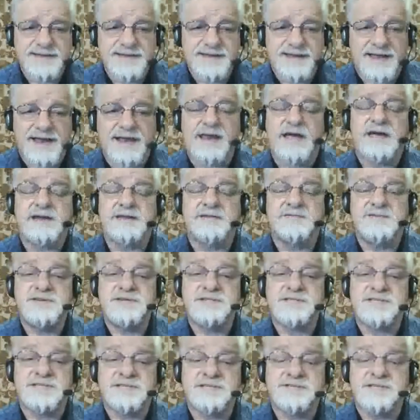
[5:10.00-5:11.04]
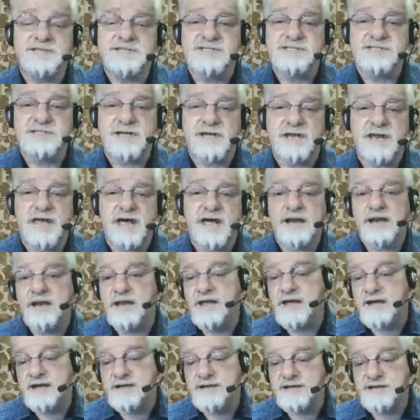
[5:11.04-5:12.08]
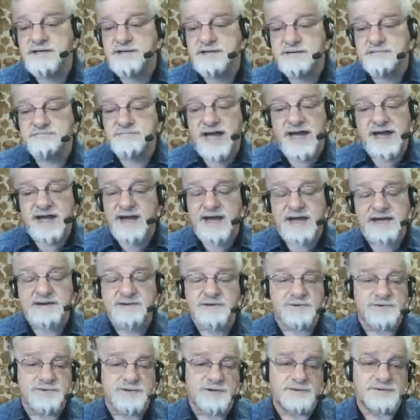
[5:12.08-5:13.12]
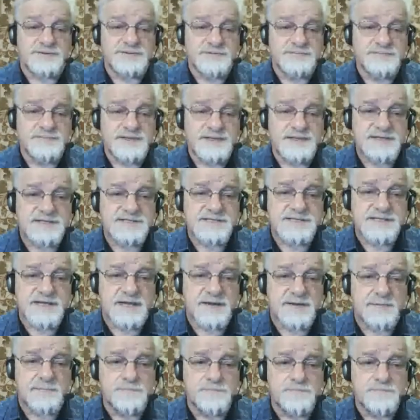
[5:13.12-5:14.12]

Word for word: a lot of decisions, a lot of luck, and I, I don't know. It's uh,